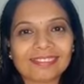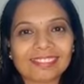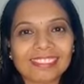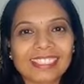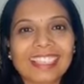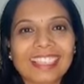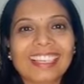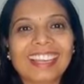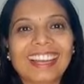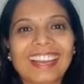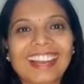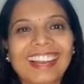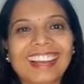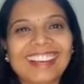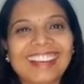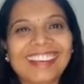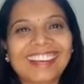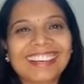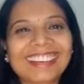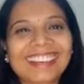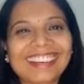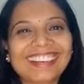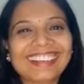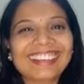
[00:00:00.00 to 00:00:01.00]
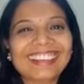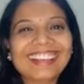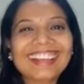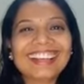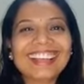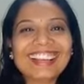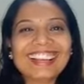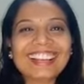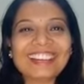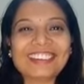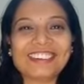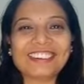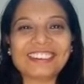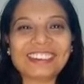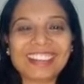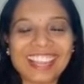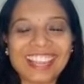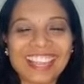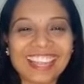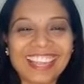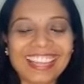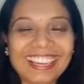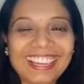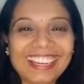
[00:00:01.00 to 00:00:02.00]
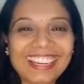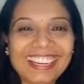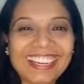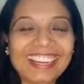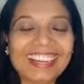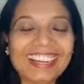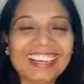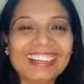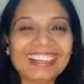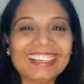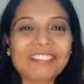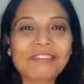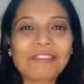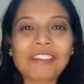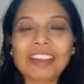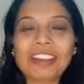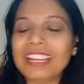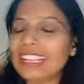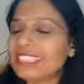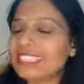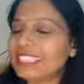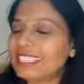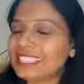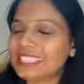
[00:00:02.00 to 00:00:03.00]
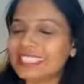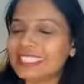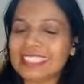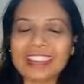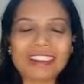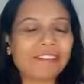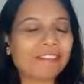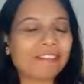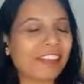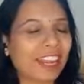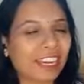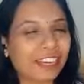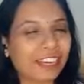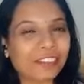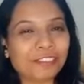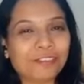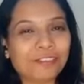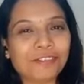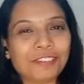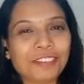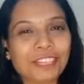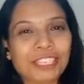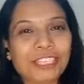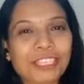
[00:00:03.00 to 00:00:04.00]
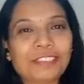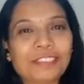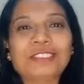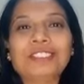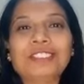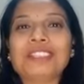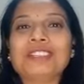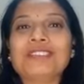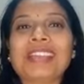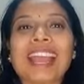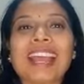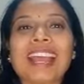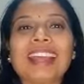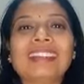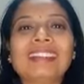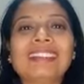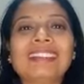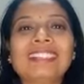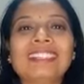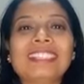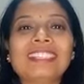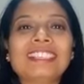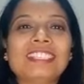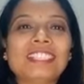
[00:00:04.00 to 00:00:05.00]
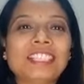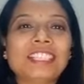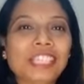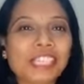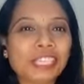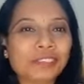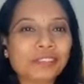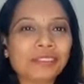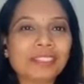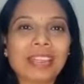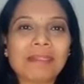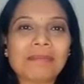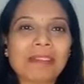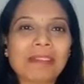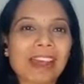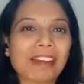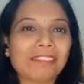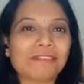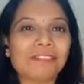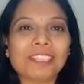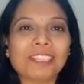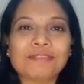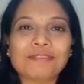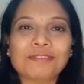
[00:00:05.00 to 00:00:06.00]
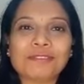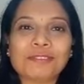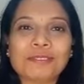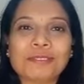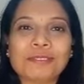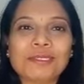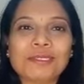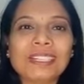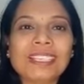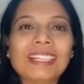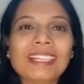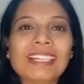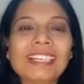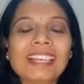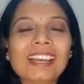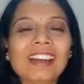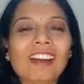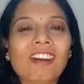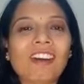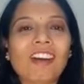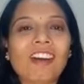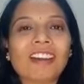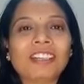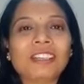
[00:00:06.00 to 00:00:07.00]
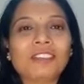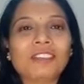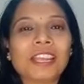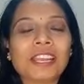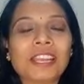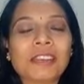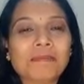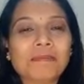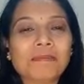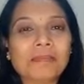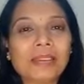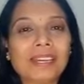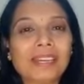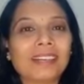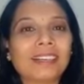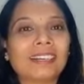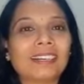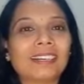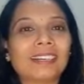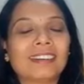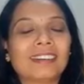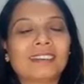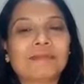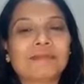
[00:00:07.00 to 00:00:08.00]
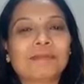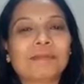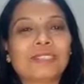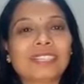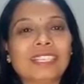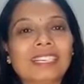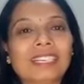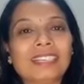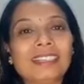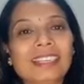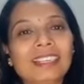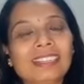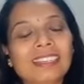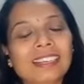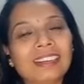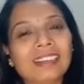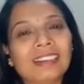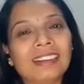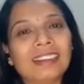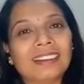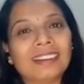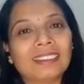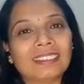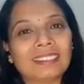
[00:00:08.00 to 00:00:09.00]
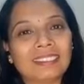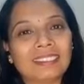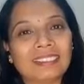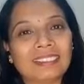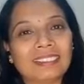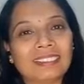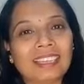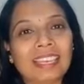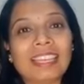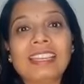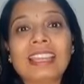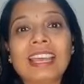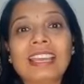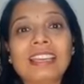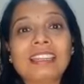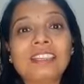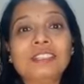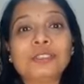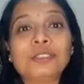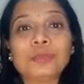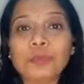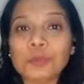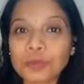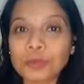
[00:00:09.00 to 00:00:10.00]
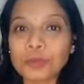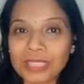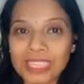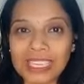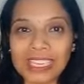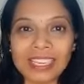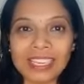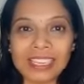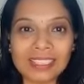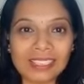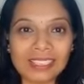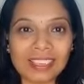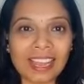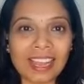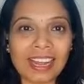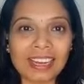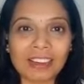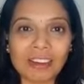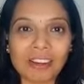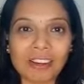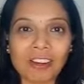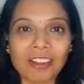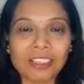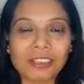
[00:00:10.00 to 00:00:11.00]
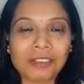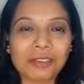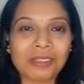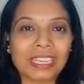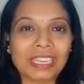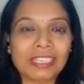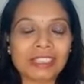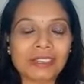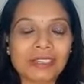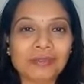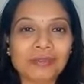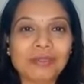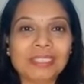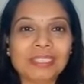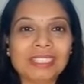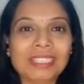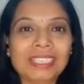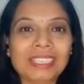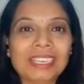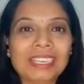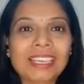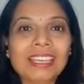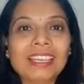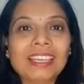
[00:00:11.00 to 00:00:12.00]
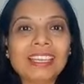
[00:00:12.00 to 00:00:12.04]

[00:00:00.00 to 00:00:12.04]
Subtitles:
Yeah. Okay. Funnels are very good for you. You can just chew them after food, or you can put it in any smoothies and all. You can use